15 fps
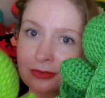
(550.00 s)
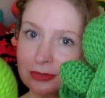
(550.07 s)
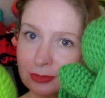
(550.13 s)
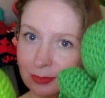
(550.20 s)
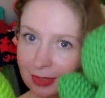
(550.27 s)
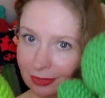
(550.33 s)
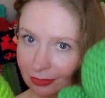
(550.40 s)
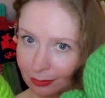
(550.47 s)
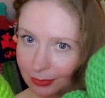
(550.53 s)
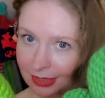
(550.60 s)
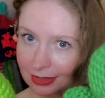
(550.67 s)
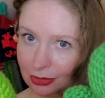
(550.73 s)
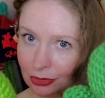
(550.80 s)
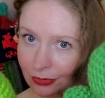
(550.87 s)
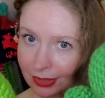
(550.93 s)
was made with
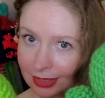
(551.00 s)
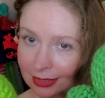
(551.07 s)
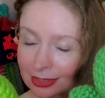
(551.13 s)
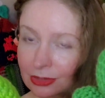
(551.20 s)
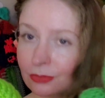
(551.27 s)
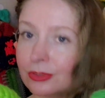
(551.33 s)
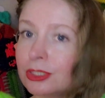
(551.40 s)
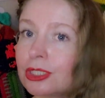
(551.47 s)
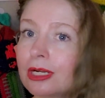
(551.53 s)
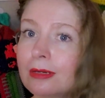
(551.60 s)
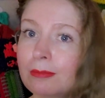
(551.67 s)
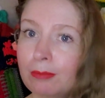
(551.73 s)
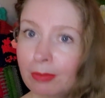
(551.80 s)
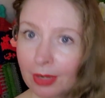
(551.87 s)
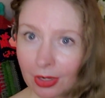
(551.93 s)
Big Twist, which
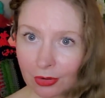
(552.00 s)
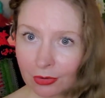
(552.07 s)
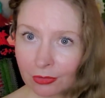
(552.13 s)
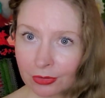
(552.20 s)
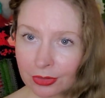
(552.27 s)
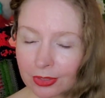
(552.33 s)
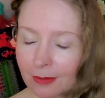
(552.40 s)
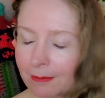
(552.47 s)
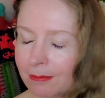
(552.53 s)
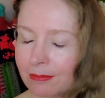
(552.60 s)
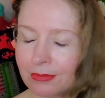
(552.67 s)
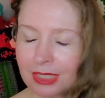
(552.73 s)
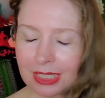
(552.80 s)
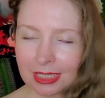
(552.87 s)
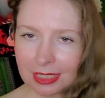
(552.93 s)
are both
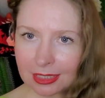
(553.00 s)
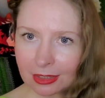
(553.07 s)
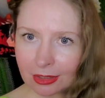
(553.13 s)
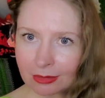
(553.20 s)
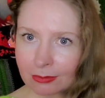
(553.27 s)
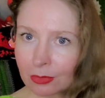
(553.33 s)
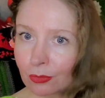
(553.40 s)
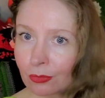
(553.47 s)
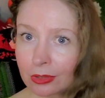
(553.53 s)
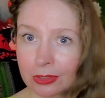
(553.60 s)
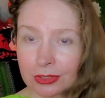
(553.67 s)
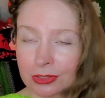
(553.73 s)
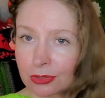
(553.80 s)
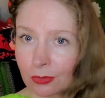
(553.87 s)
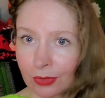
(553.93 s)
medium
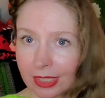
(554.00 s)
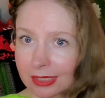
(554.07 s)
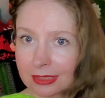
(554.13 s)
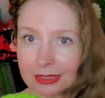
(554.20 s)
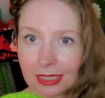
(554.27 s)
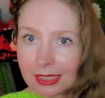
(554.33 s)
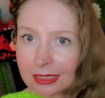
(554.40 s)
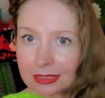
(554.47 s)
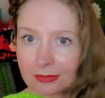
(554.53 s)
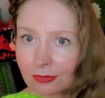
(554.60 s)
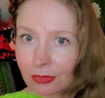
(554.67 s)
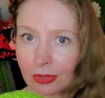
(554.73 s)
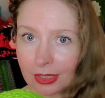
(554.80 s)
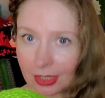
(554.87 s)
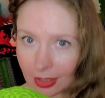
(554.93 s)
worsted weight size
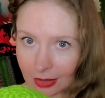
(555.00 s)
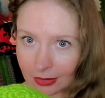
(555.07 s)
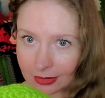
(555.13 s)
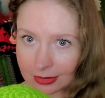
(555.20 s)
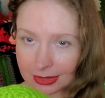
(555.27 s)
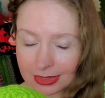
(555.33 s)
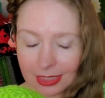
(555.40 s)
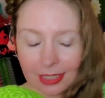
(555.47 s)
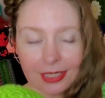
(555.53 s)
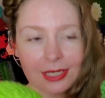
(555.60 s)
4 yarns.